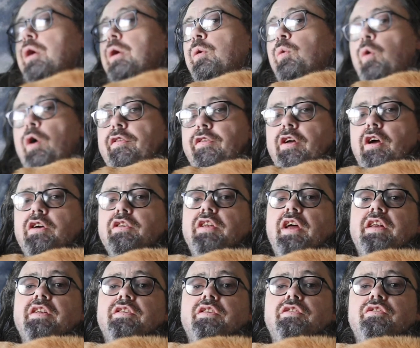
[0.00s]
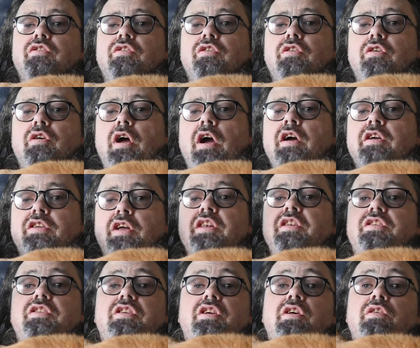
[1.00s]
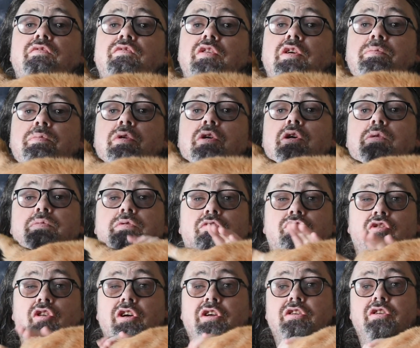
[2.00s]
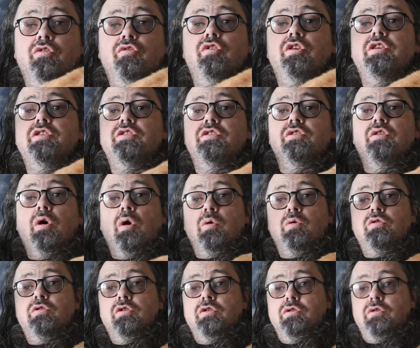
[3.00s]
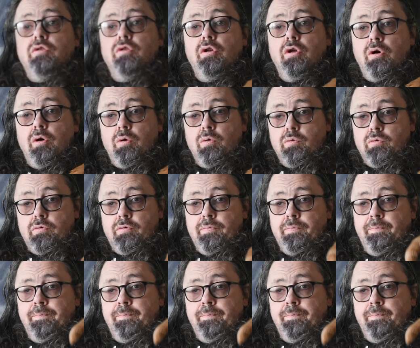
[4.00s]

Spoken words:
where the identity of the perpetrator is not known.